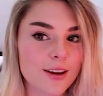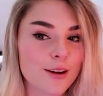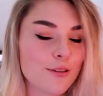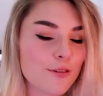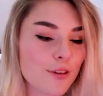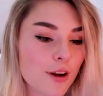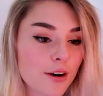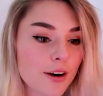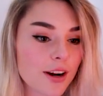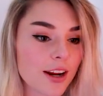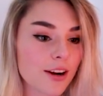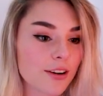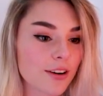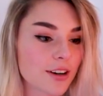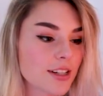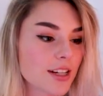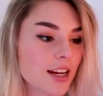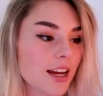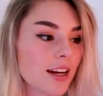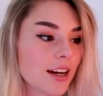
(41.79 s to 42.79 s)
Very
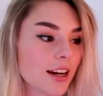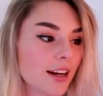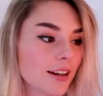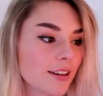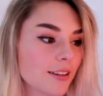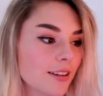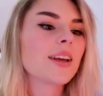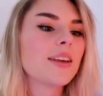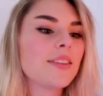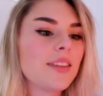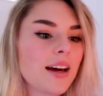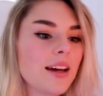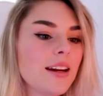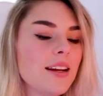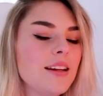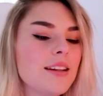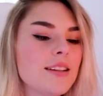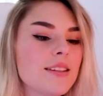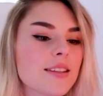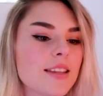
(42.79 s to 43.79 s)
irritating. That
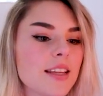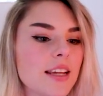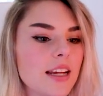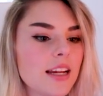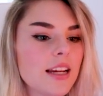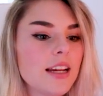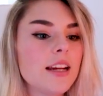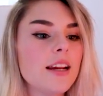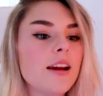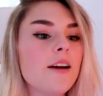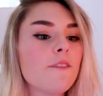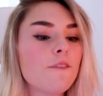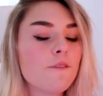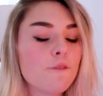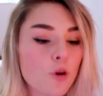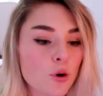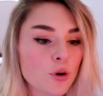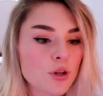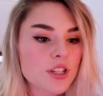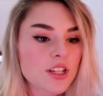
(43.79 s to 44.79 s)
is the
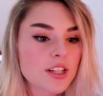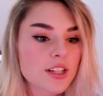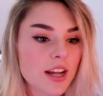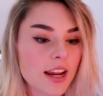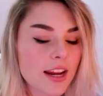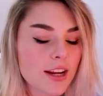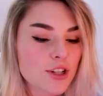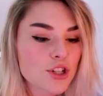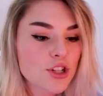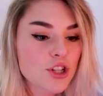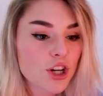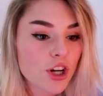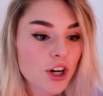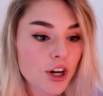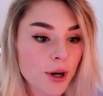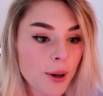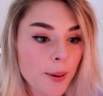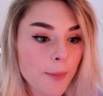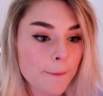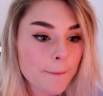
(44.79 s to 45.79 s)
Force of
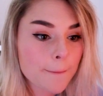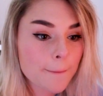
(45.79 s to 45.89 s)
Nature